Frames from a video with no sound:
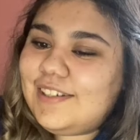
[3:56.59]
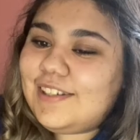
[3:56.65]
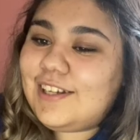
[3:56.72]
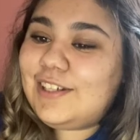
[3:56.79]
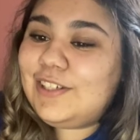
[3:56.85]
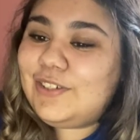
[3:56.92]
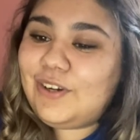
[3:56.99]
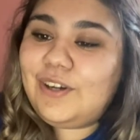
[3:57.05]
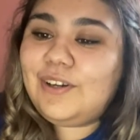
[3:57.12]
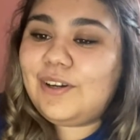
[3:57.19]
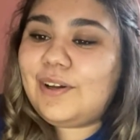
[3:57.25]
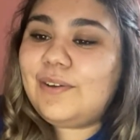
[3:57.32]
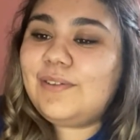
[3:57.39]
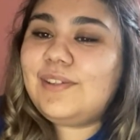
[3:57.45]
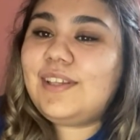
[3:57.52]
a short
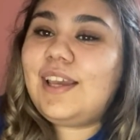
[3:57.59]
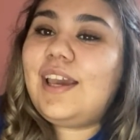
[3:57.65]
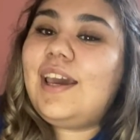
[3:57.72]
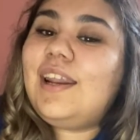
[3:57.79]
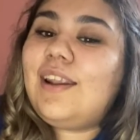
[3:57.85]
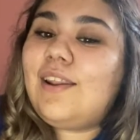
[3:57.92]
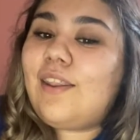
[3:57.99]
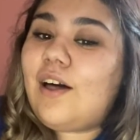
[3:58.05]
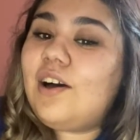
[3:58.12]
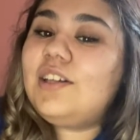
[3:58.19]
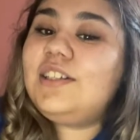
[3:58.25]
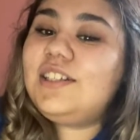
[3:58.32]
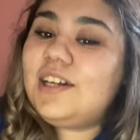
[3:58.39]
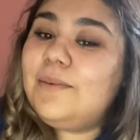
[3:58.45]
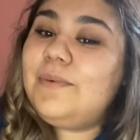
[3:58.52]
nose, and a long
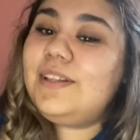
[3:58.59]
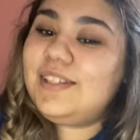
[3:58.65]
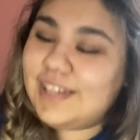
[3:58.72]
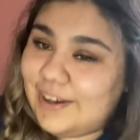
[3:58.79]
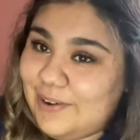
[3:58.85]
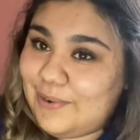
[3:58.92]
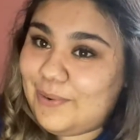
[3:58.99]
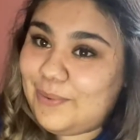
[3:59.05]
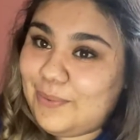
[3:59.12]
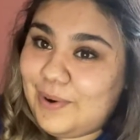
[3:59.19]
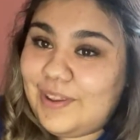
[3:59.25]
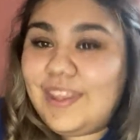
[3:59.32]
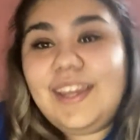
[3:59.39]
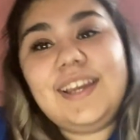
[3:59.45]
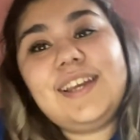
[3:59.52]
chubby tail where
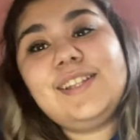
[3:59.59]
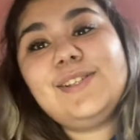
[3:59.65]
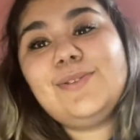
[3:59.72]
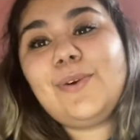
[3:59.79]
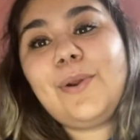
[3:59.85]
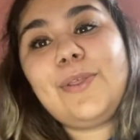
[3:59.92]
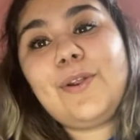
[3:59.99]
they can store their